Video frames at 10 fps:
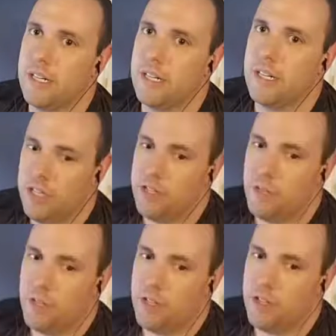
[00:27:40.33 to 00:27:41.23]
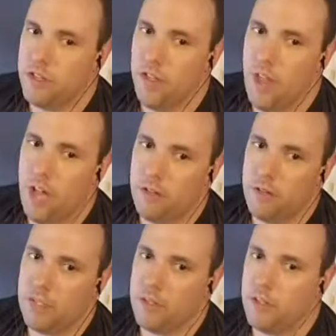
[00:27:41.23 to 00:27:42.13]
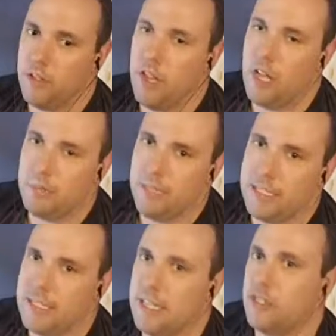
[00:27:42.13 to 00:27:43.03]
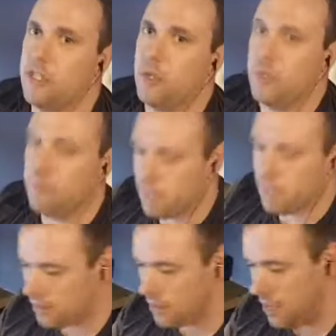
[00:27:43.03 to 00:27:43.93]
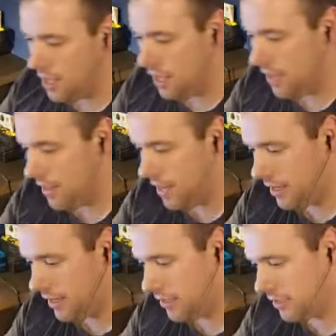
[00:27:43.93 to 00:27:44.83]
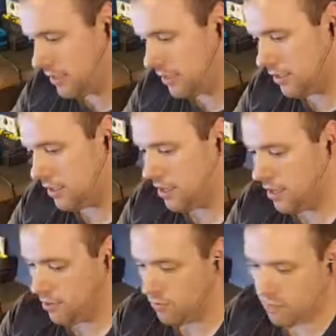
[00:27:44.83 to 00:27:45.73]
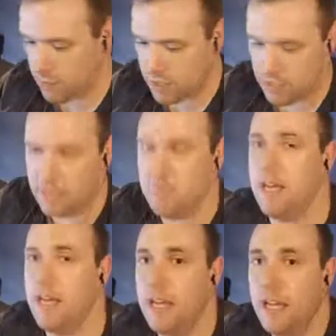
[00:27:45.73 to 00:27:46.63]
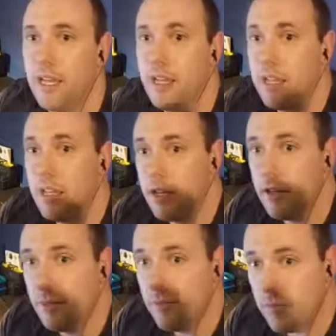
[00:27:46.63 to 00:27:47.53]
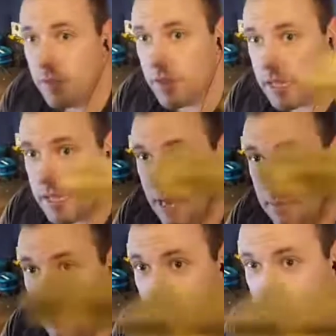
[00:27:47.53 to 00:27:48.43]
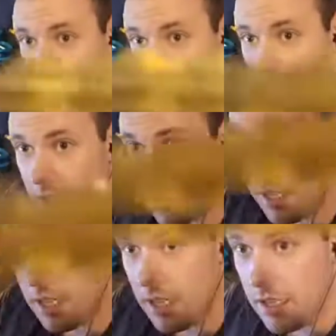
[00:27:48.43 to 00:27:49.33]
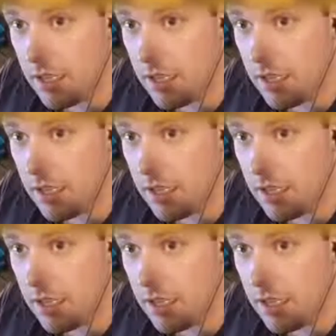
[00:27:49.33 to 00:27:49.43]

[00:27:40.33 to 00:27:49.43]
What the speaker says: there are long pins next to short pins, and that is represented by the depth of cut in the key.